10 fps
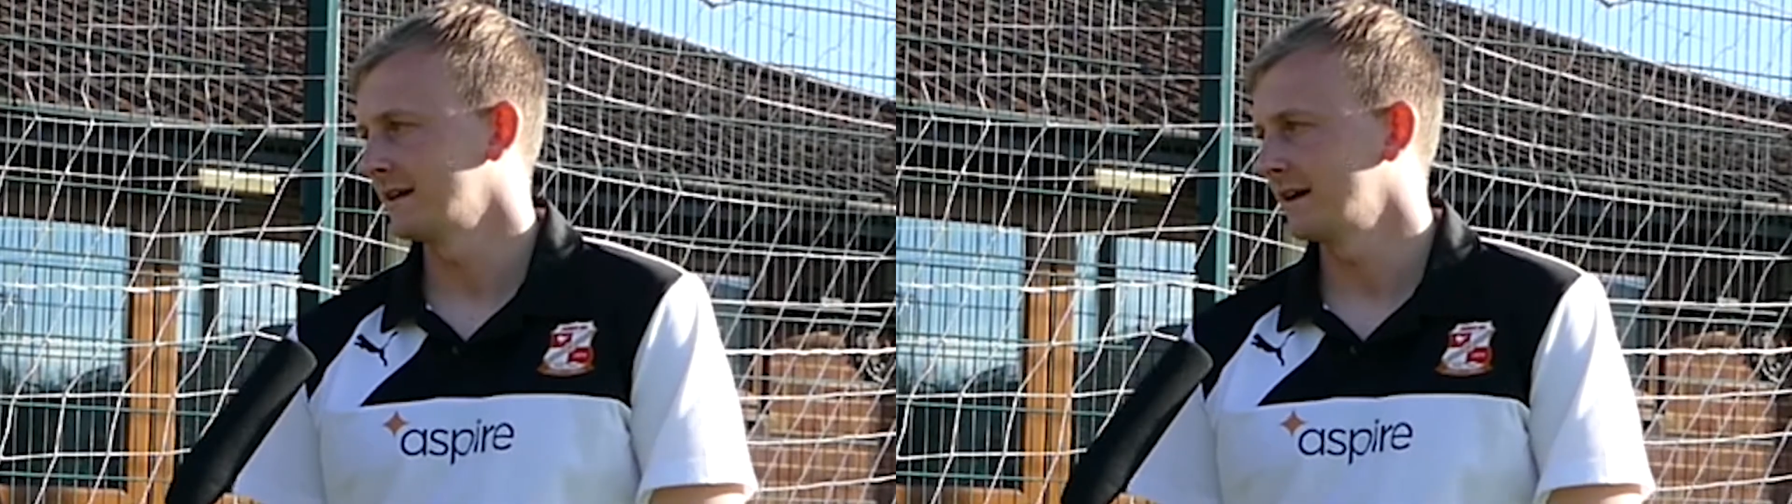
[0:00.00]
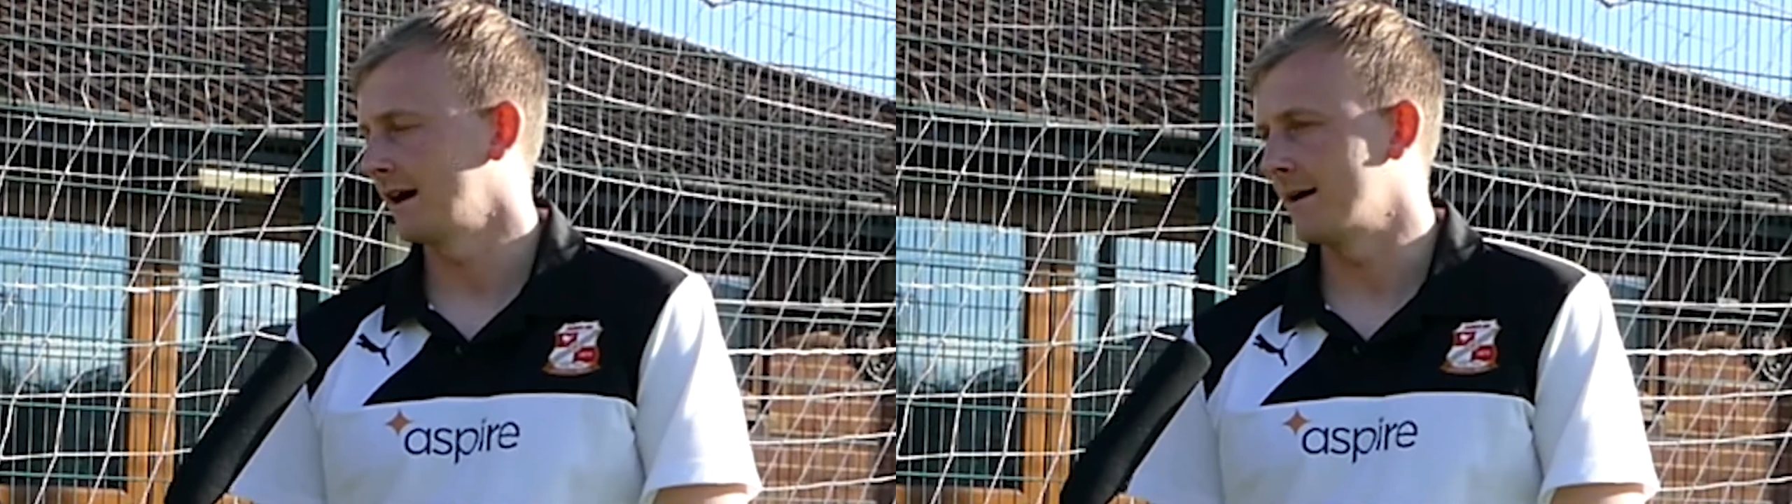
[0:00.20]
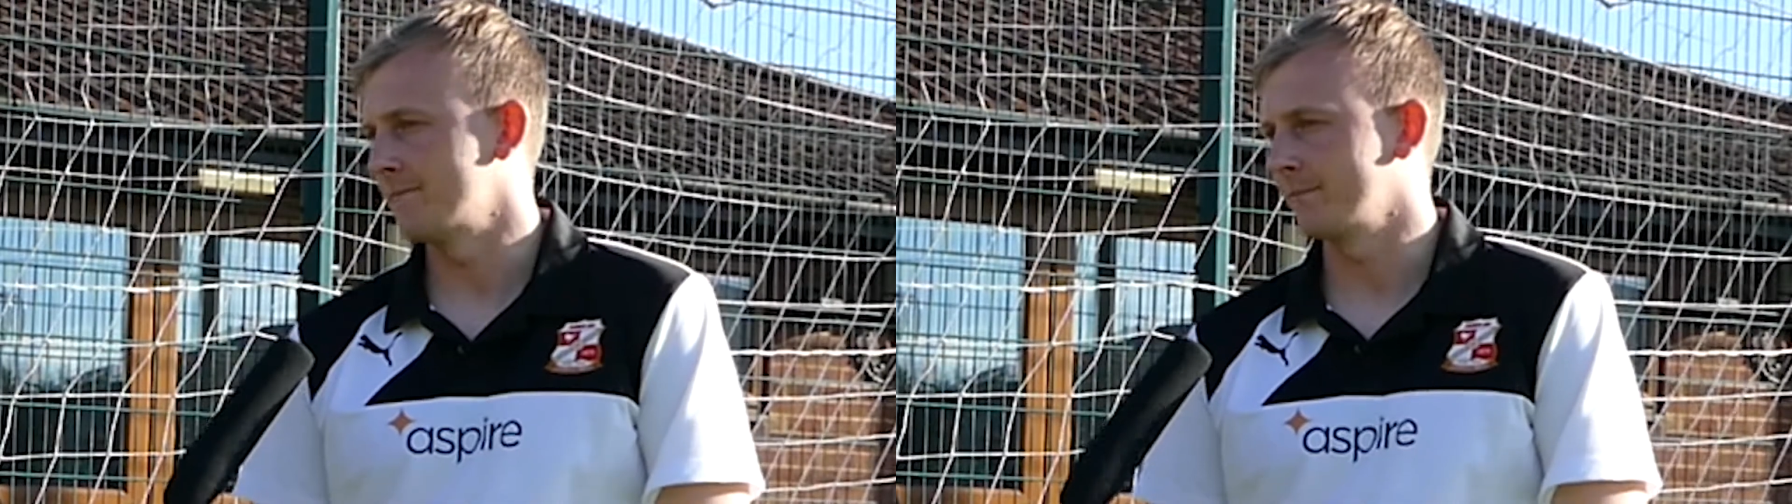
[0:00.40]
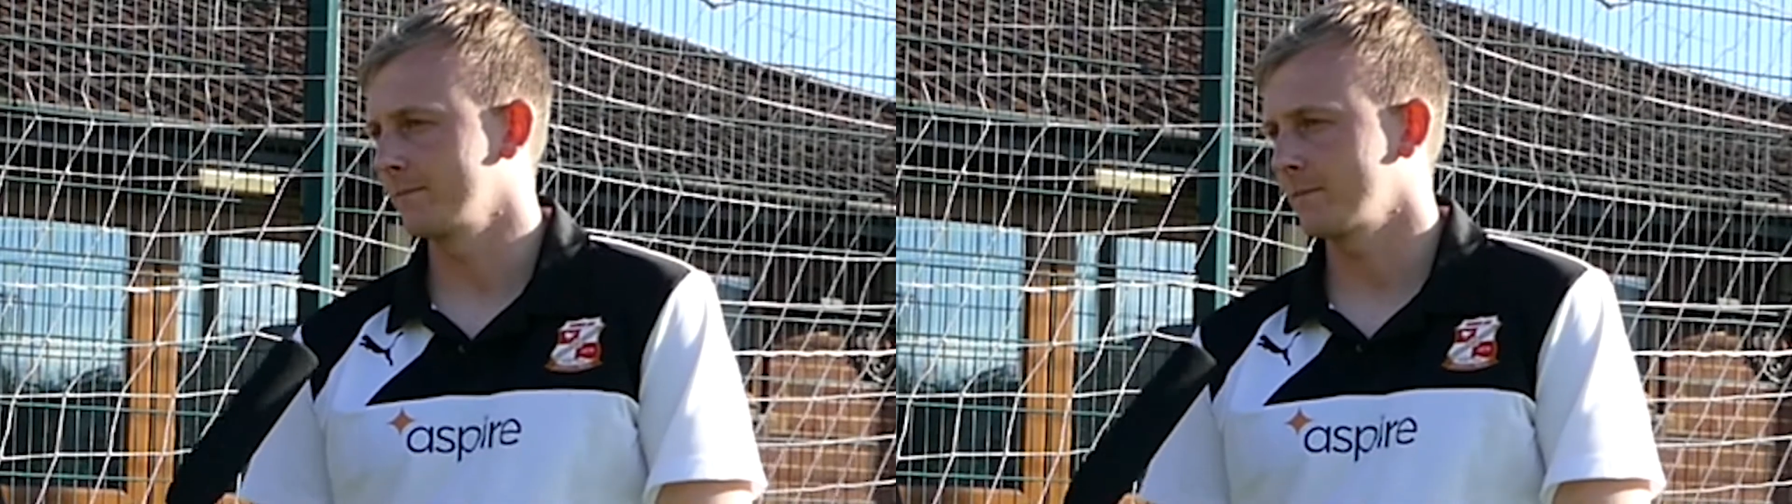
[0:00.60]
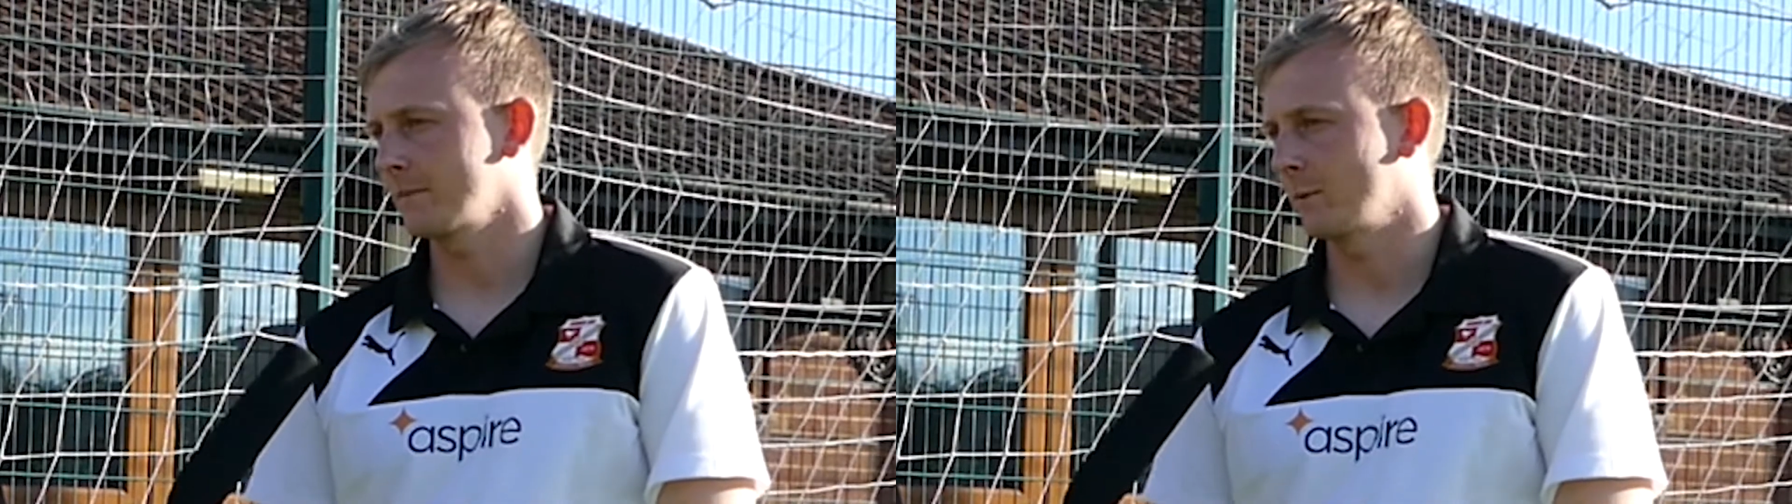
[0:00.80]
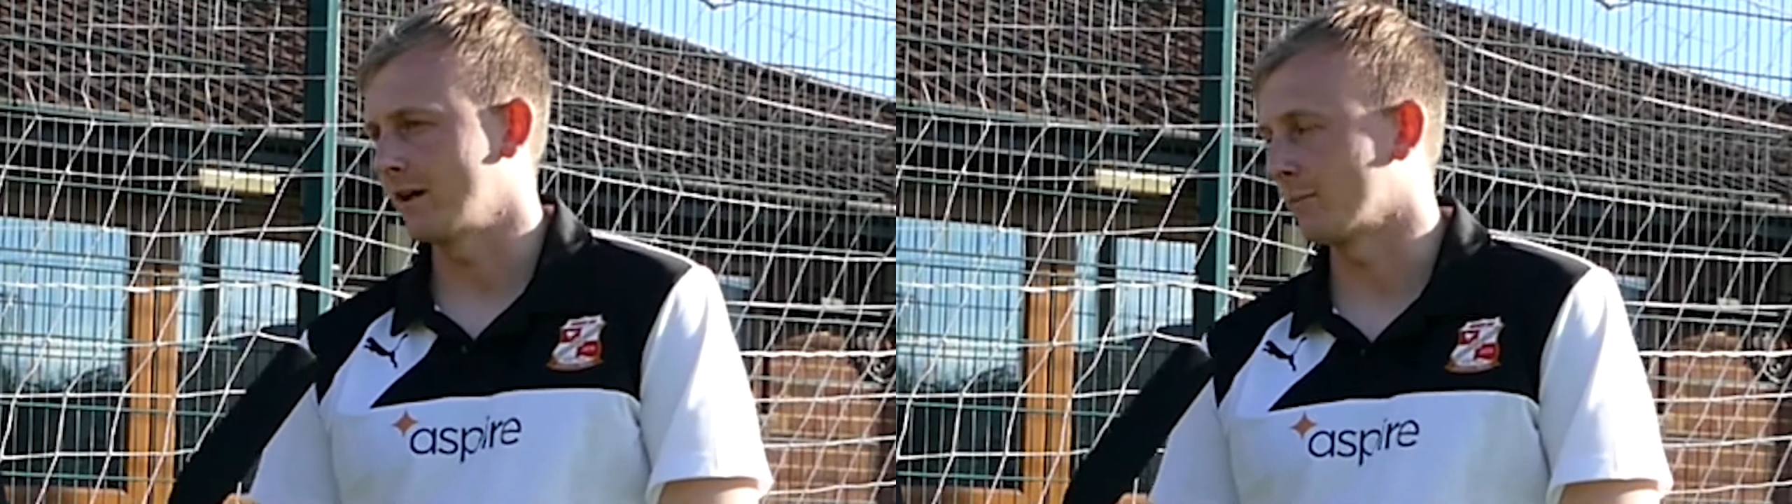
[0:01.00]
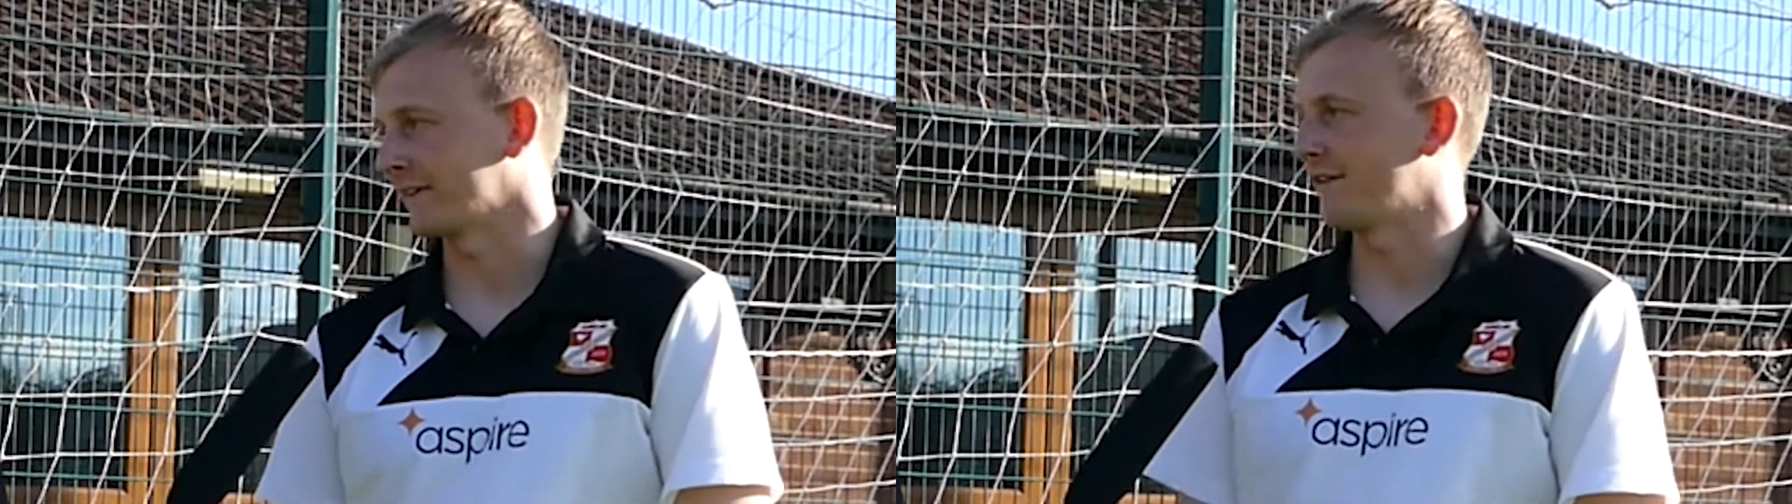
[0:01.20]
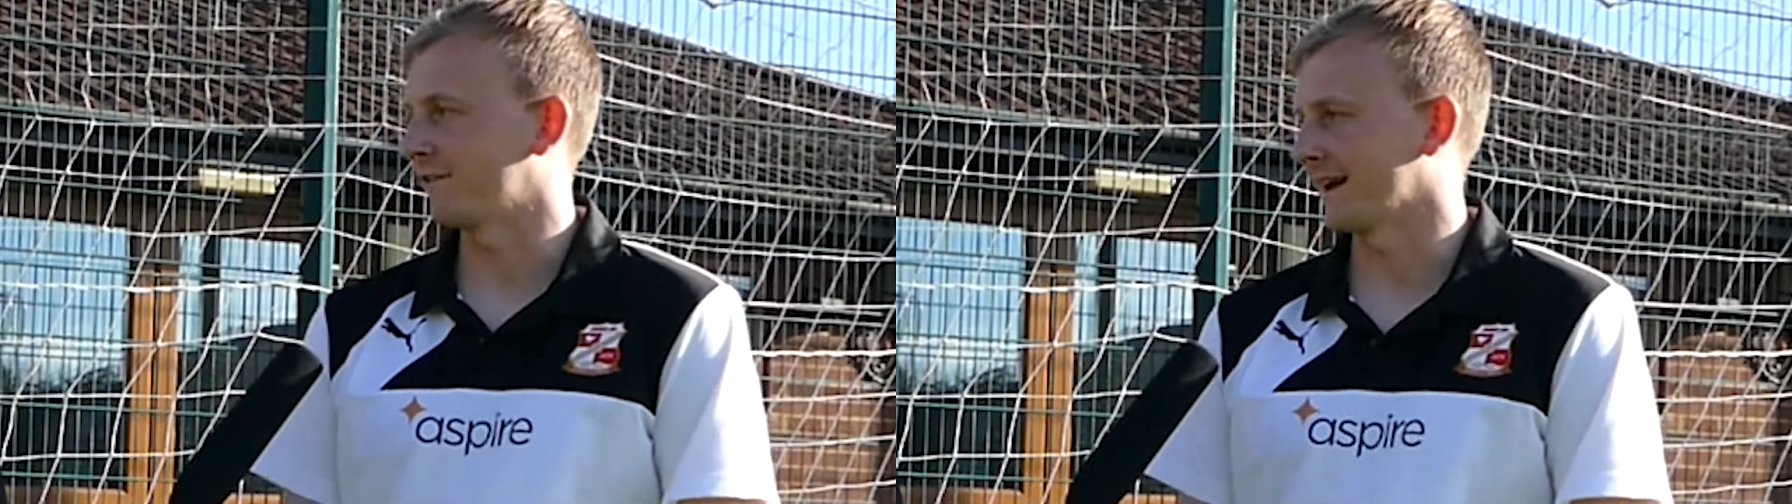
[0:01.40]
where they'll bring
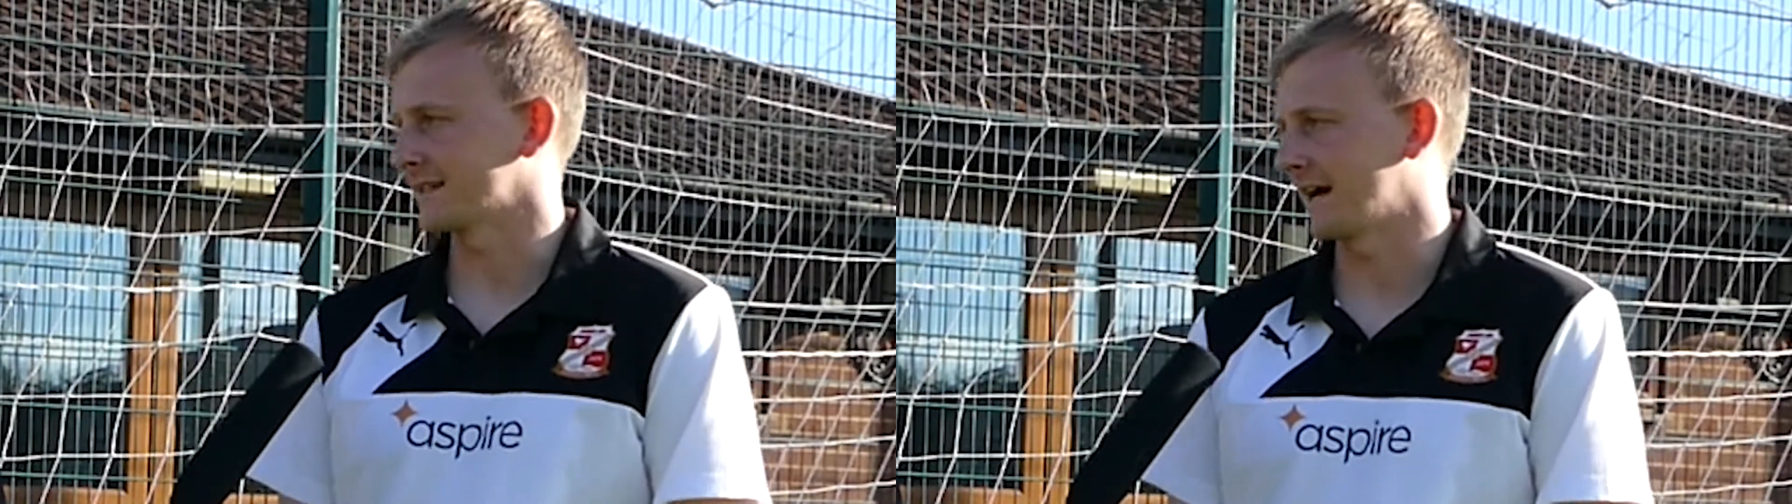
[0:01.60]
their flags